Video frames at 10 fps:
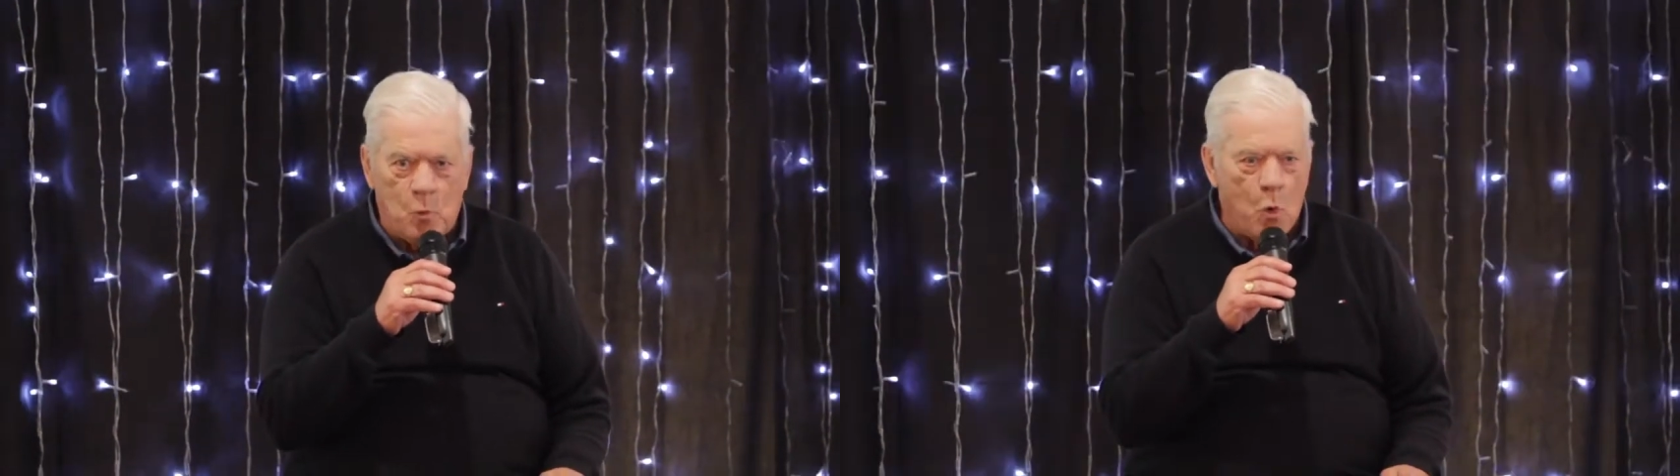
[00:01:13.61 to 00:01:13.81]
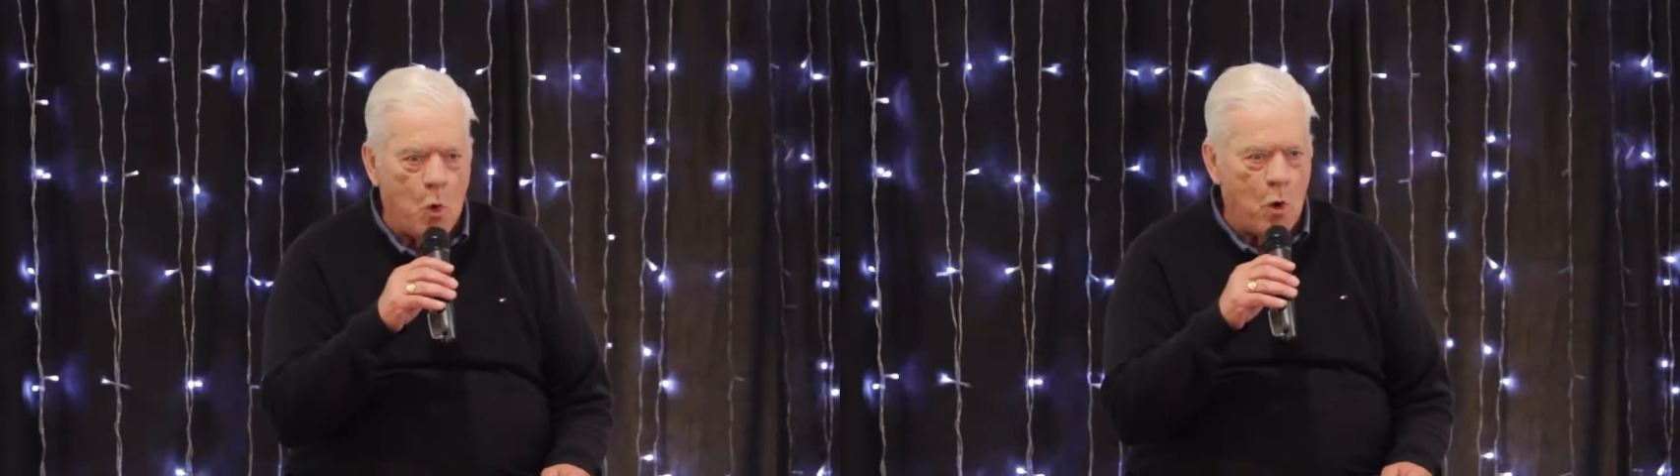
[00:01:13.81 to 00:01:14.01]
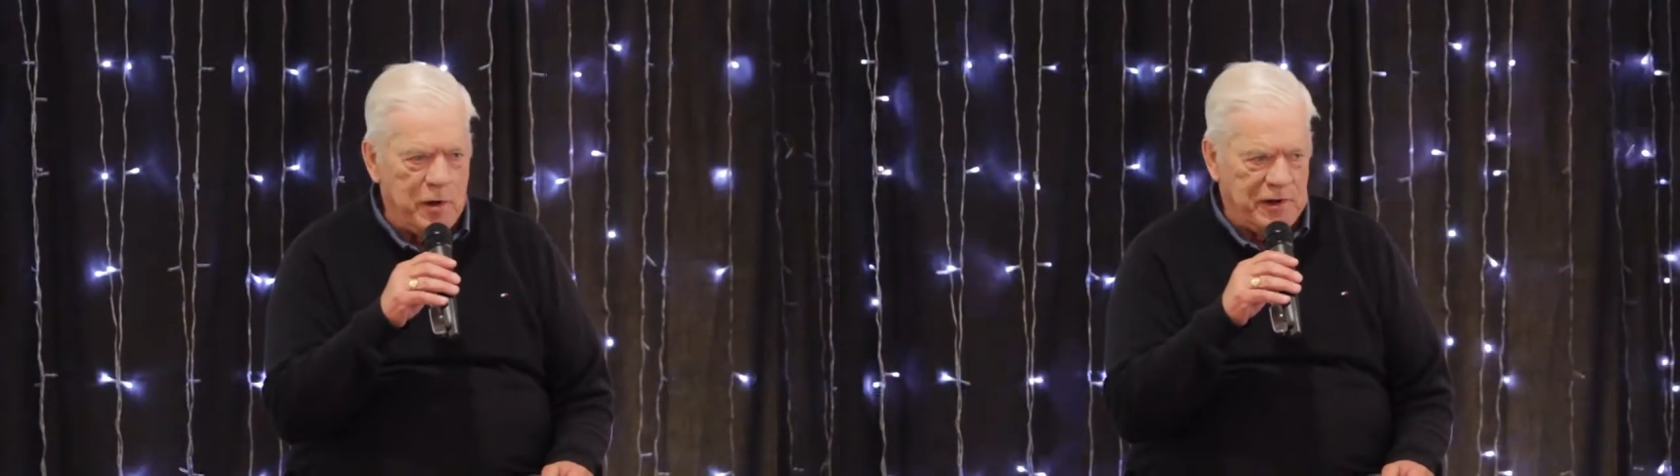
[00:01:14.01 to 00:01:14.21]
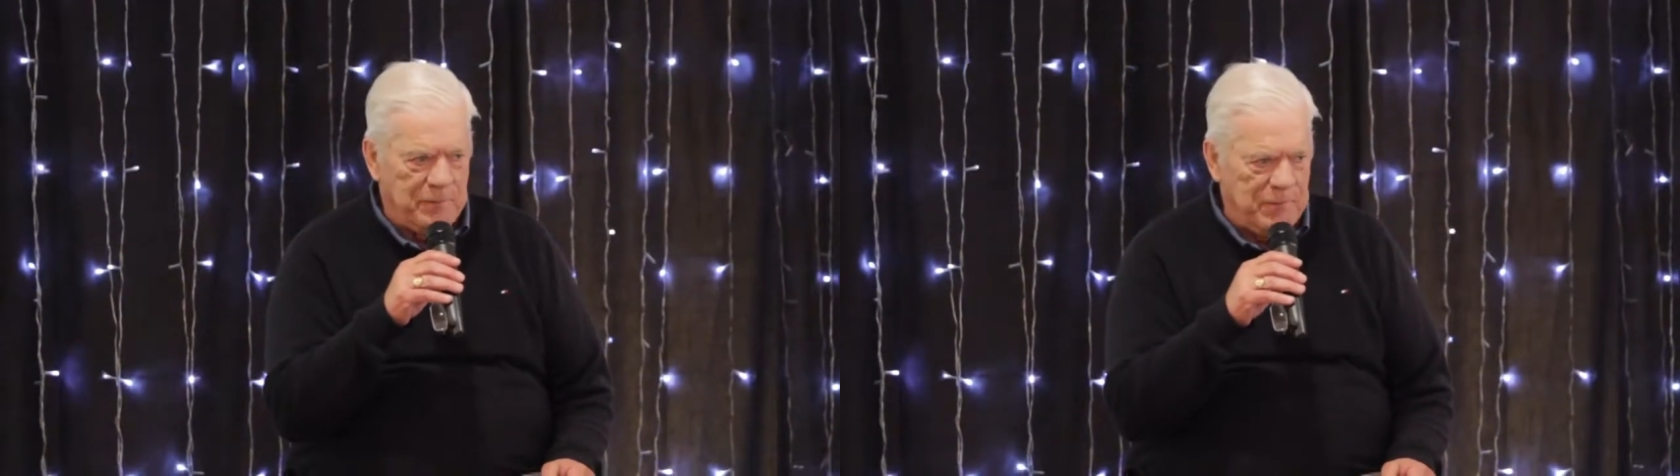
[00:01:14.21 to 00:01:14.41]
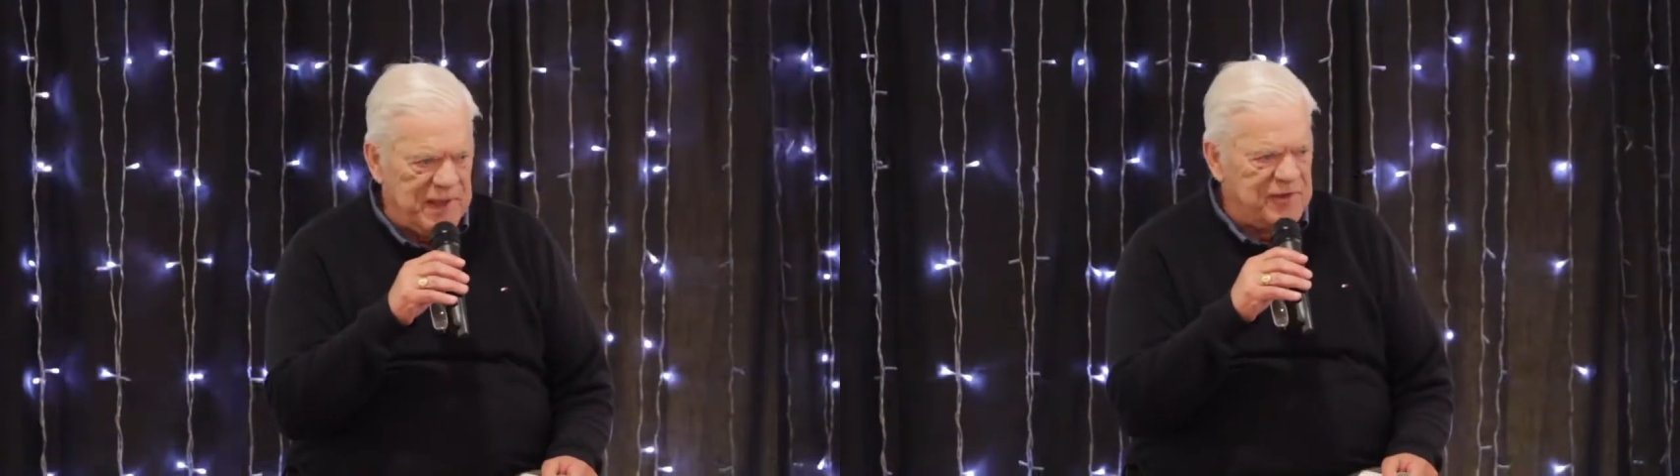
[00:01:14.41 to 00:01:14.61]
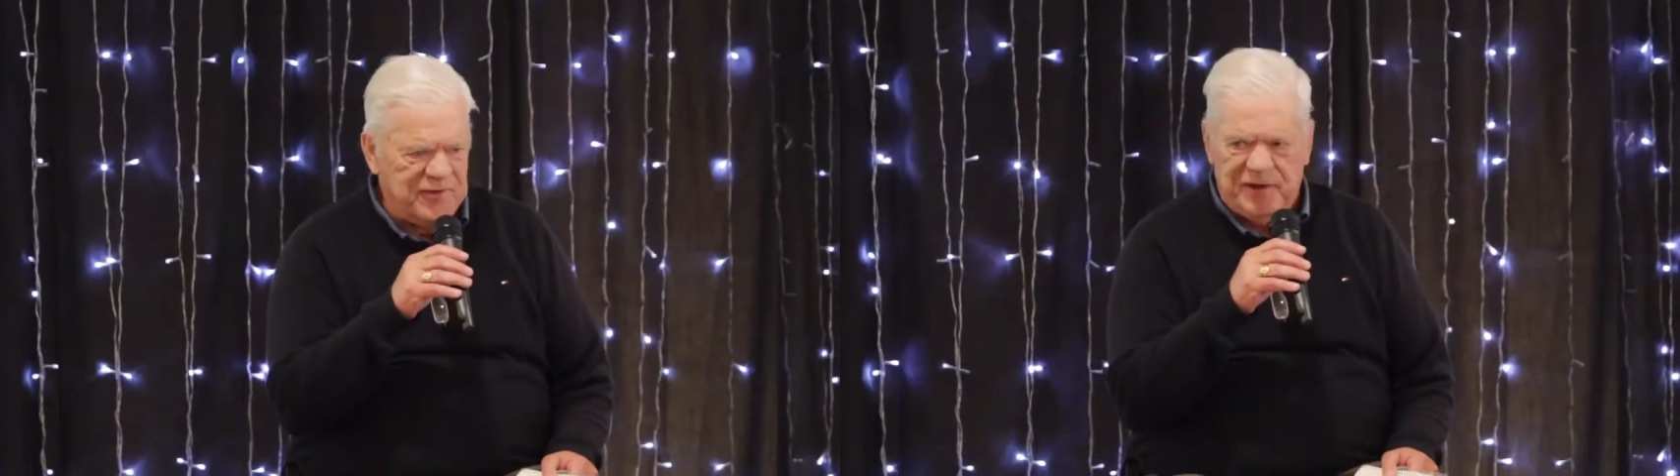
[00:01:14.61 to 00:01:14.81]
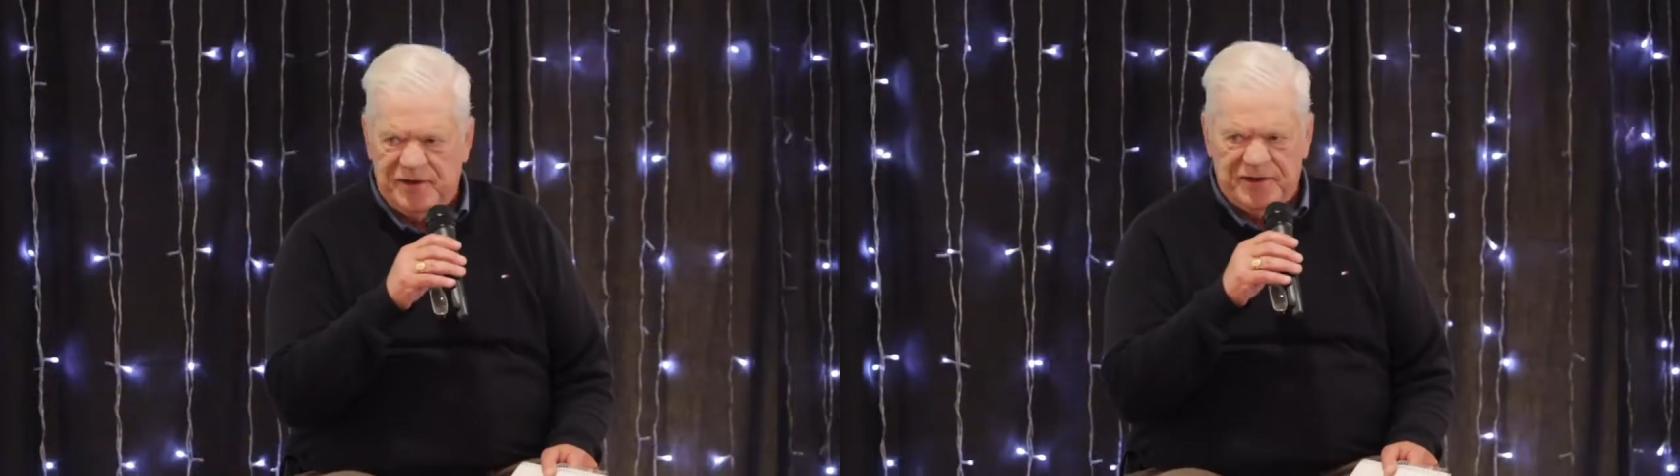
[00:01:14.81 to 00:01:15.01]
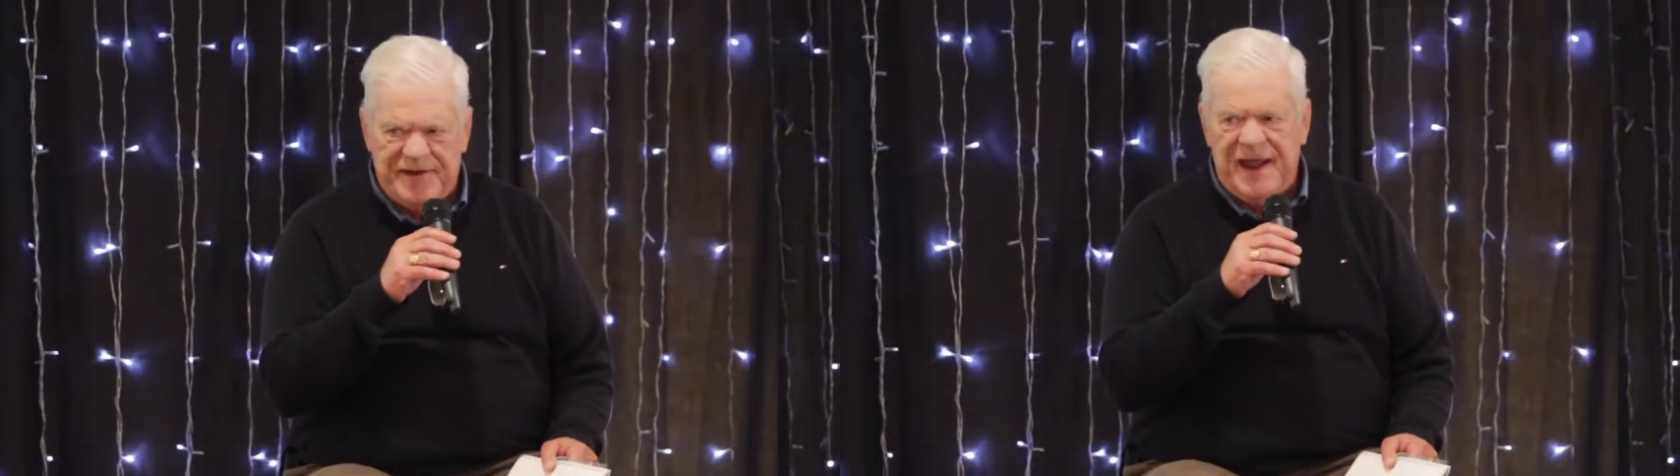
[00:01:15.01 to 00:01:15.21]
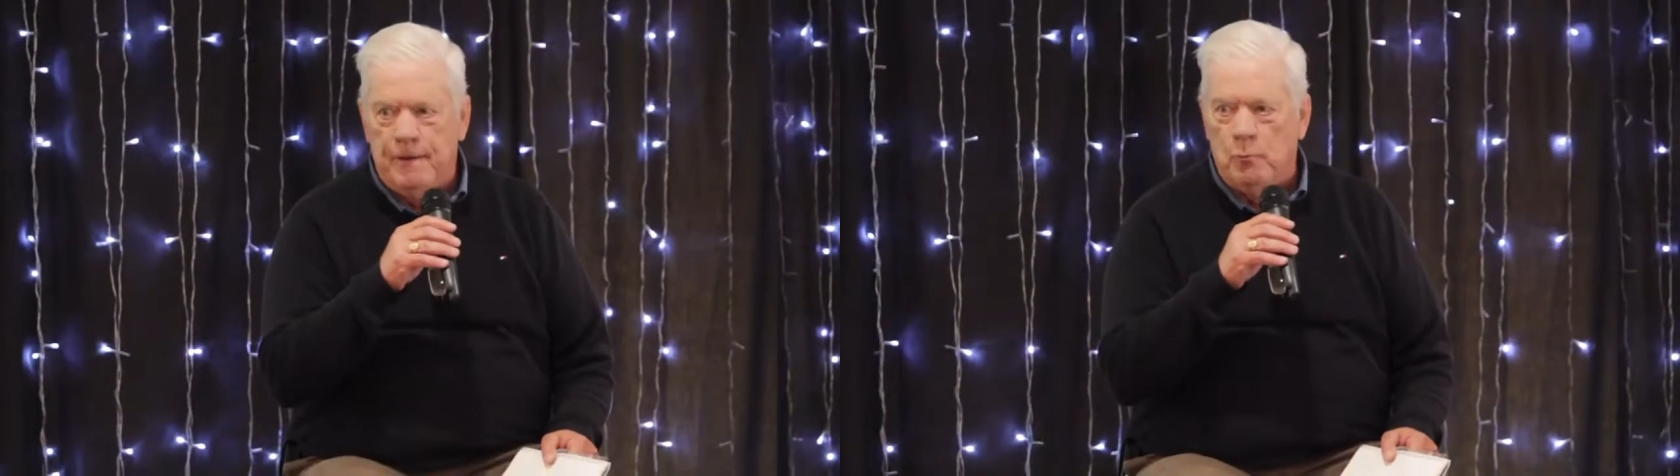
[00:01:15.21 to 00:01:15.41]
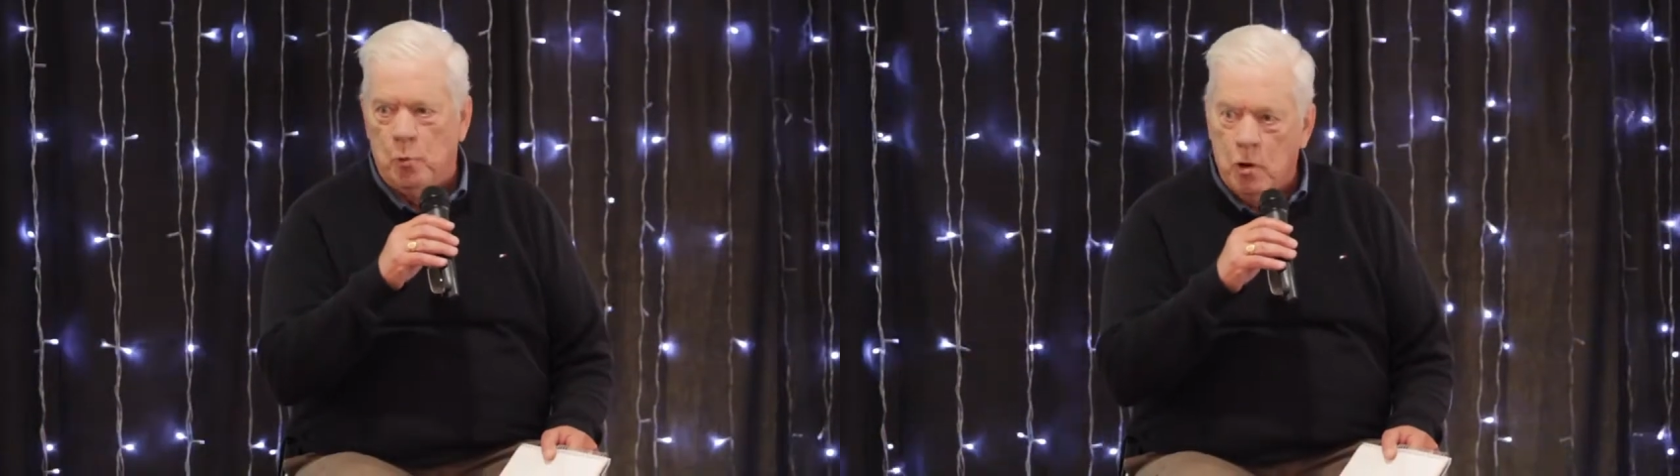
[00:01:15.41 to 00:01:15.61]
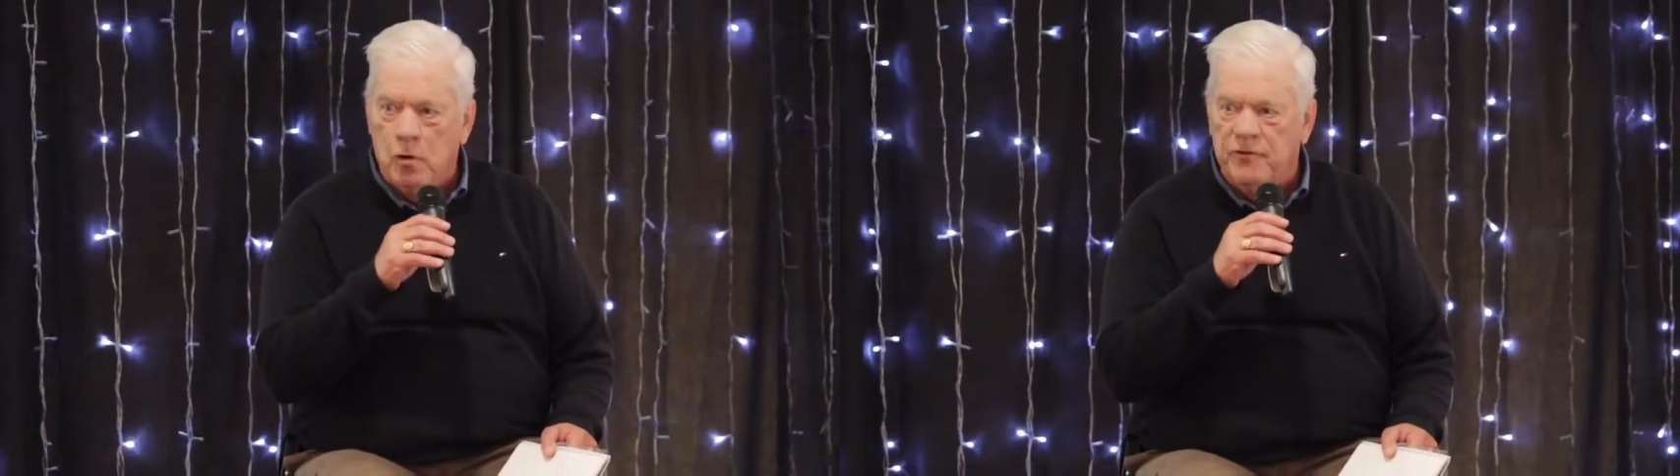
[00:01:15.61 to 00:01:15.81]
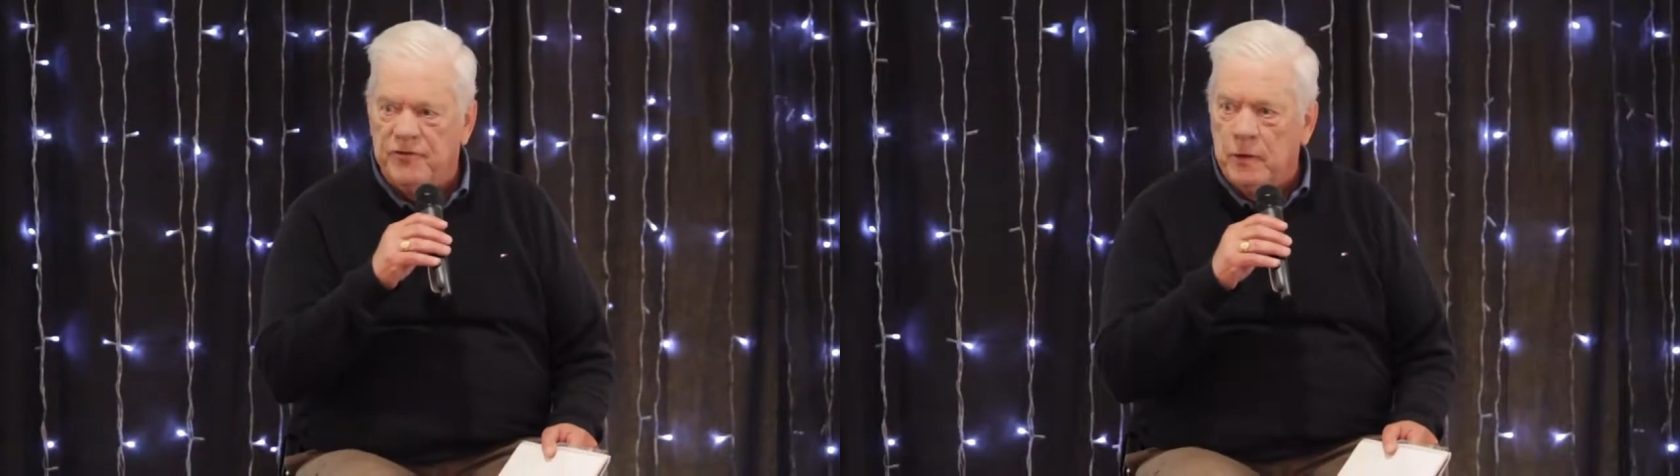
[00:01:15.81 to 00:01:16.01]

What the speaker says: War and Peace into 10 words.